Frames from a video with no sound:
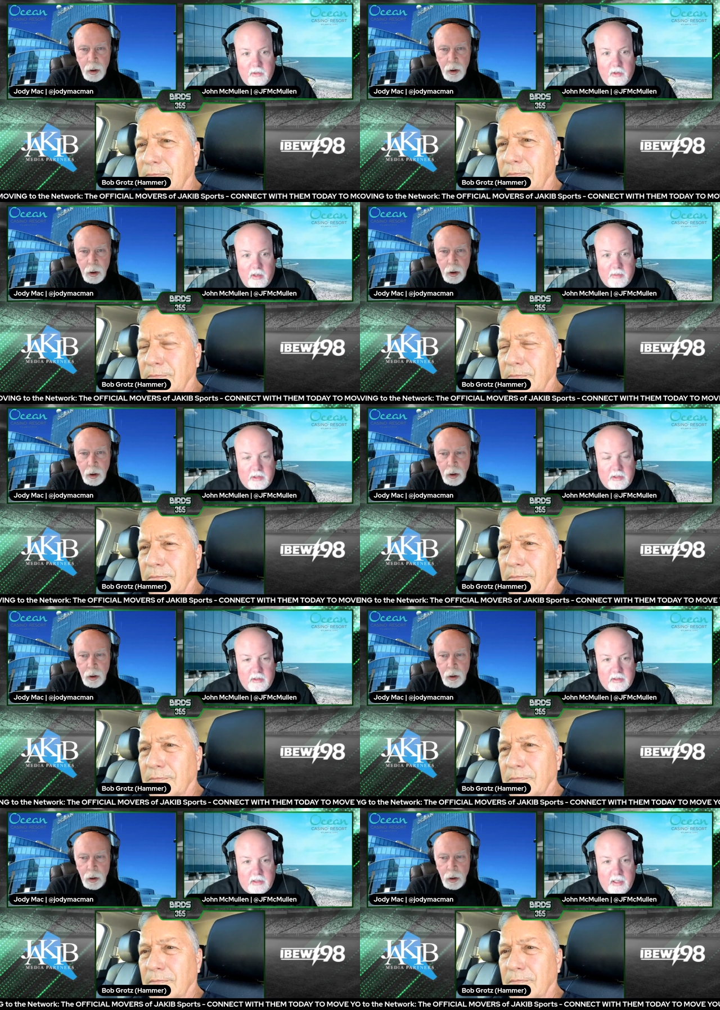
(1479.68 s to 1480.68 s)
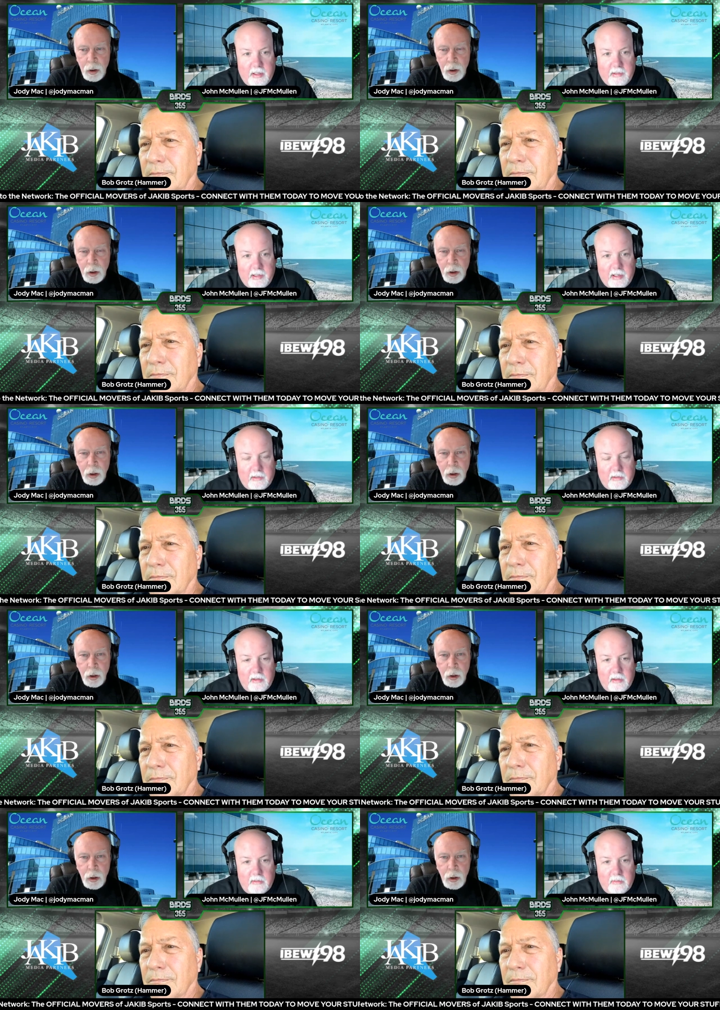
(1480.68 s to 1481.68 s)
Speaker 1: how much he can stand out,
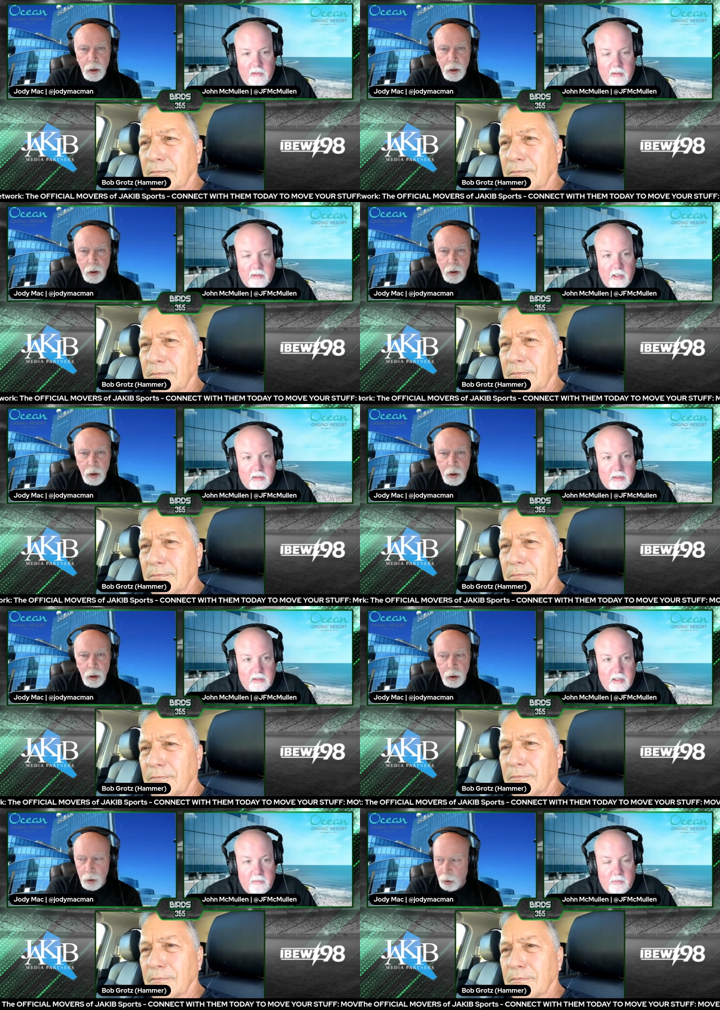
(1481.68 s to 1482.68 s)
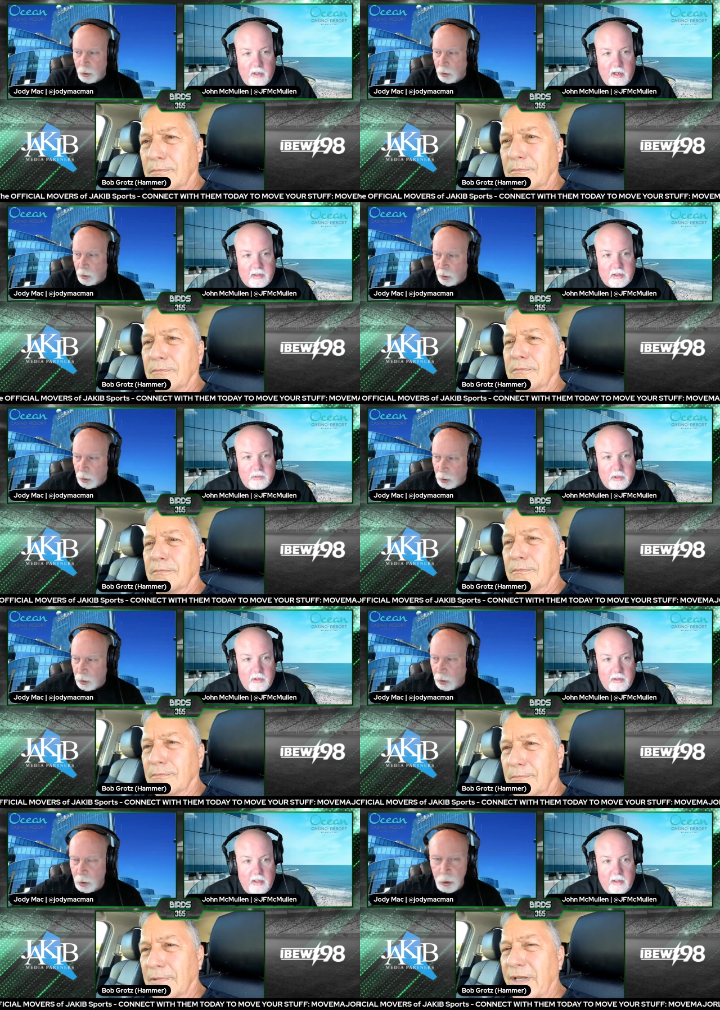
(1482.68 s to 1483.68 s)
and as you said in practice, where you
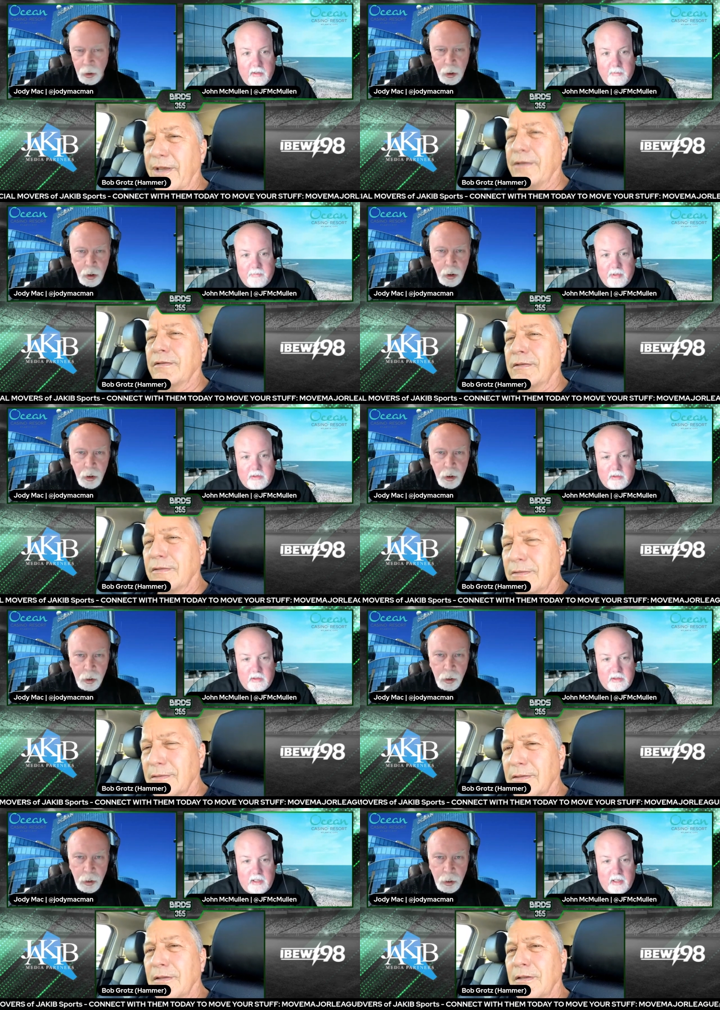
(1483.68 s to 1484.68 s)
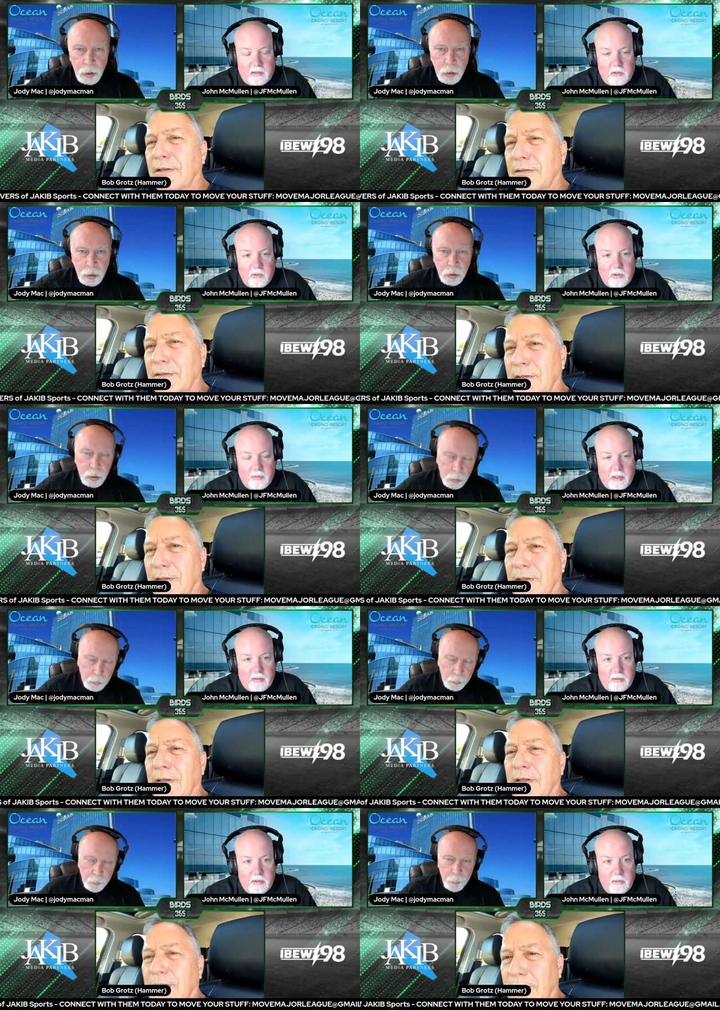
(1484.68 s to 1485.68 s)
can't yeah. officially sack the quarterback.
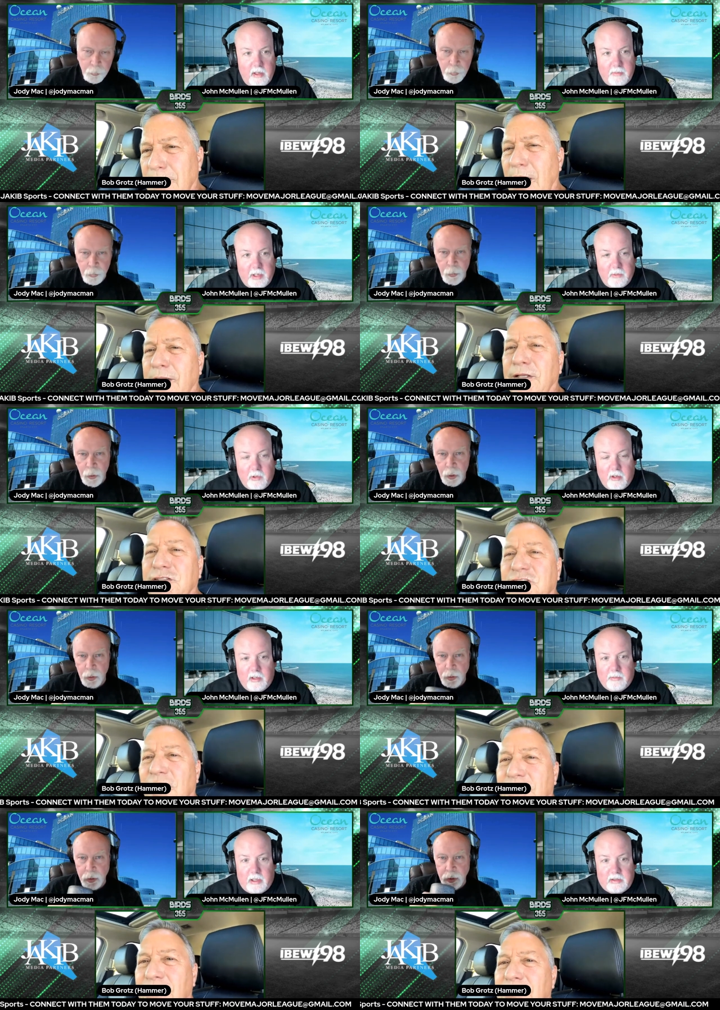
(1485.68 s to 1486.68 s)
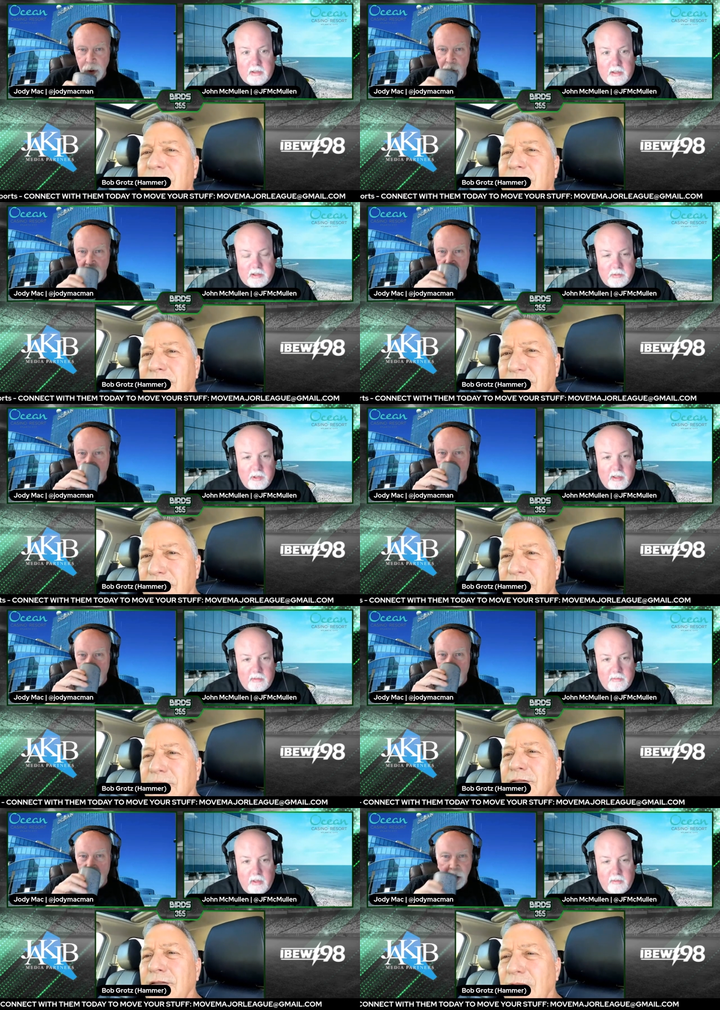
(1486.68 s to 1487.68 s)
Speaker 2: I'm not, not worried setting. about Josh Sweat.
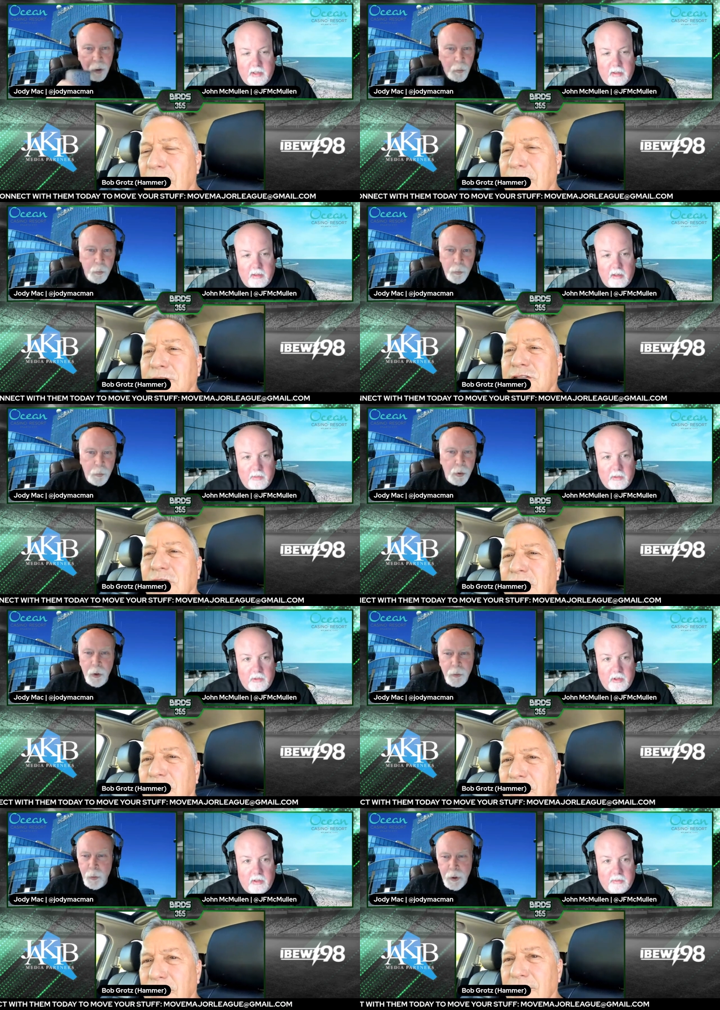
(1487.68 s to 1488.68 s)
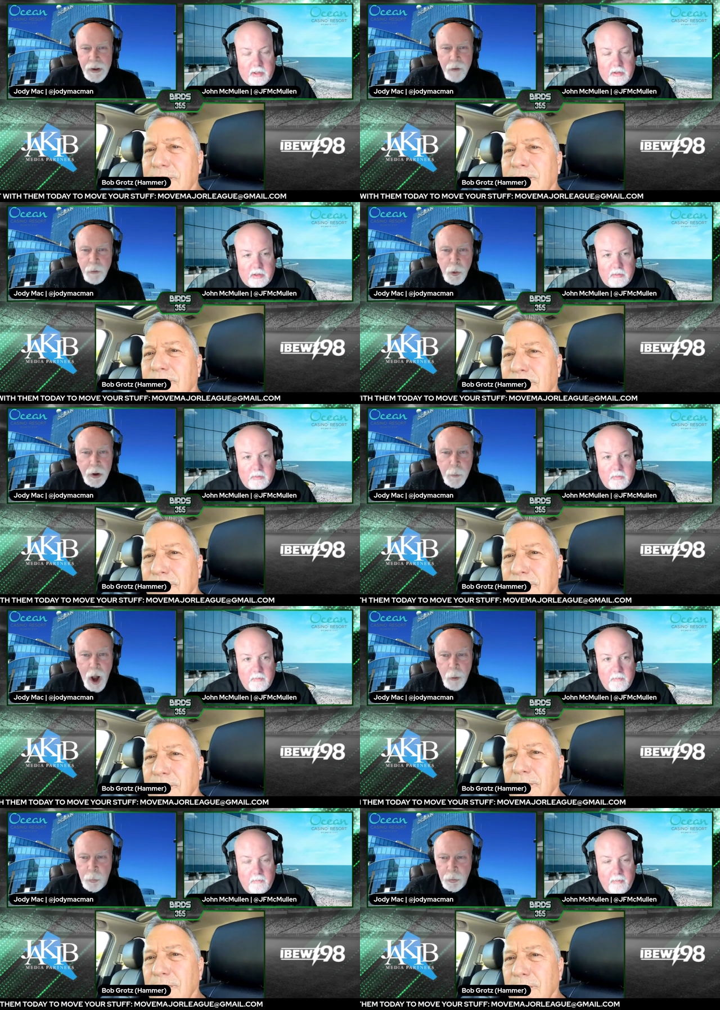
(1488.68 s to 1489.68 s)
I'm not. not his, I'm not we, worried. We never bring him
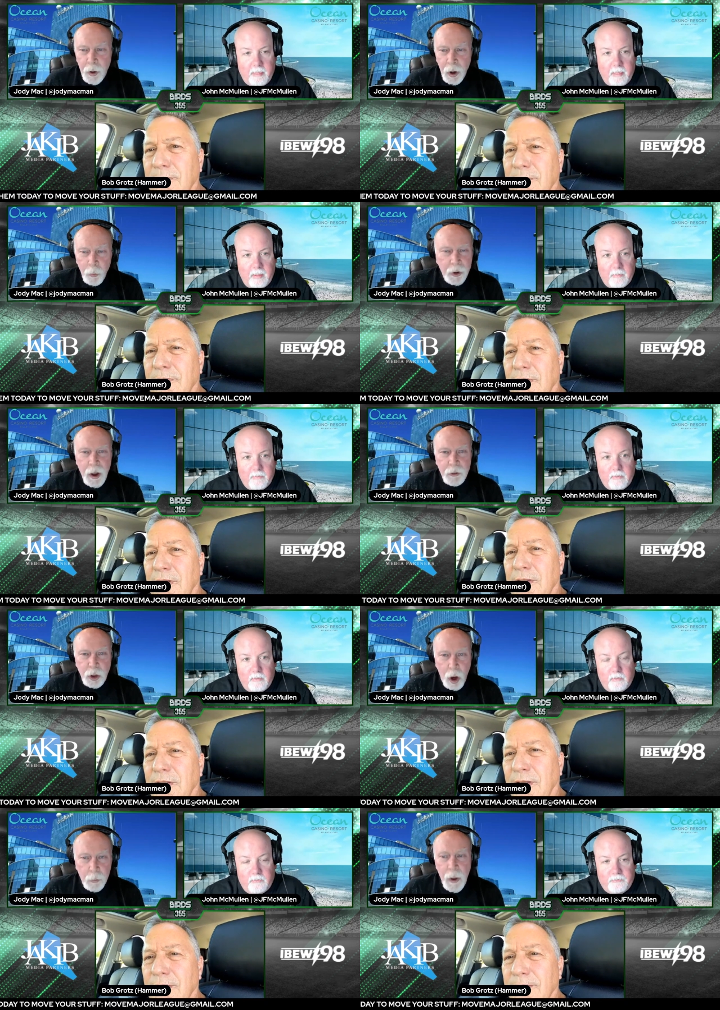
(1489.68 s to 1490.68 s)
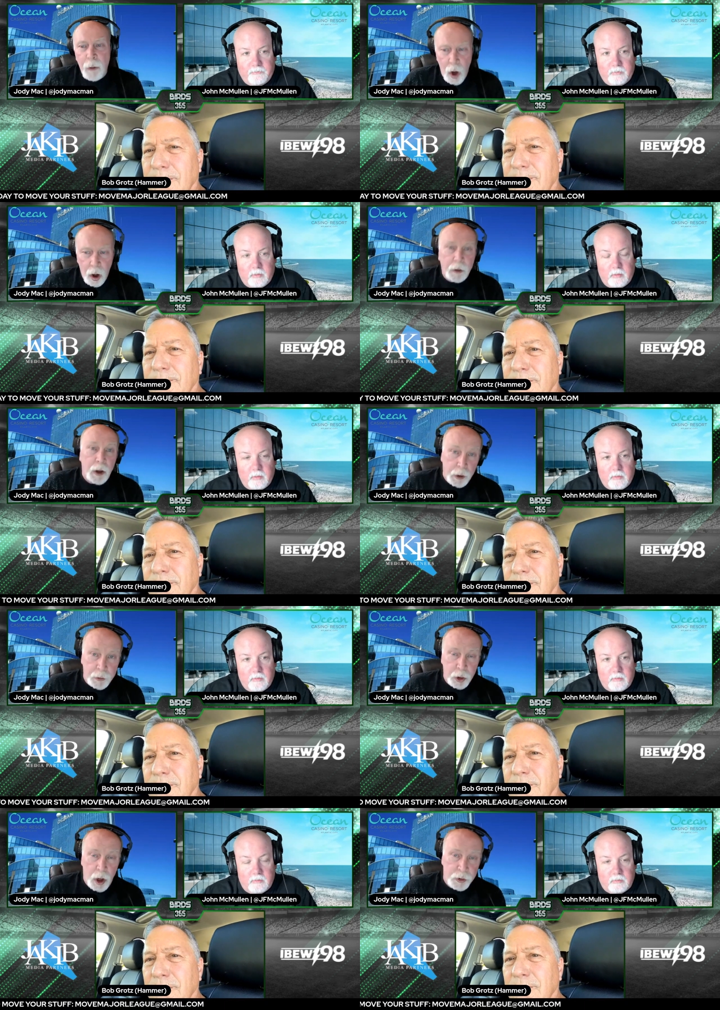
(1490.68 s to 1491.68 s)
up. We never talk about. Well, and they got Josh